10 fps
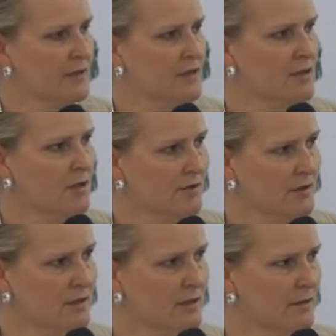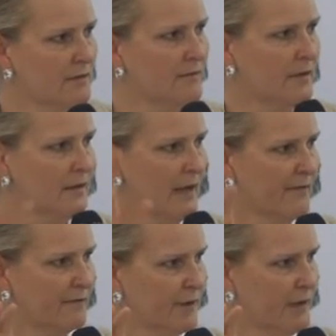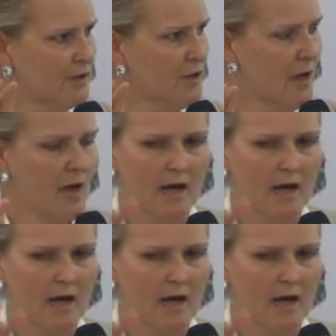consultative leverage,